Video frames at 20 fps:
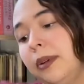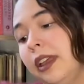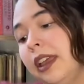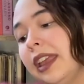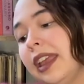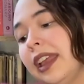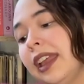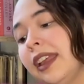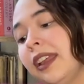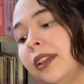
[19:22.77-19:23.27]

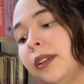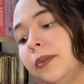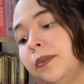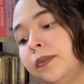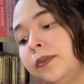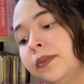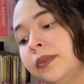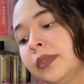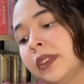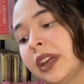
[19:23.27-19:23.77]
in
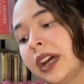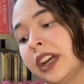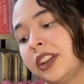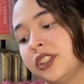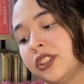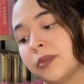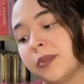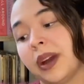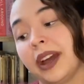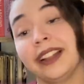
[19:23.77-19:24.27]

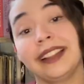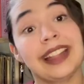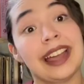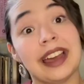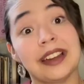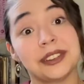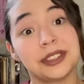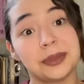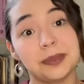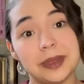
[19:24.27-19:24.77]
Hundred Mile
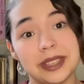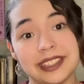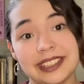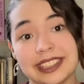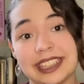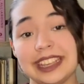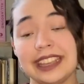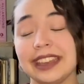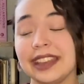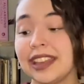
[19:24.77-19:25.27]
House,
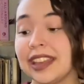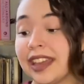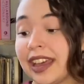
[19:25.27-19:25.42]
BC.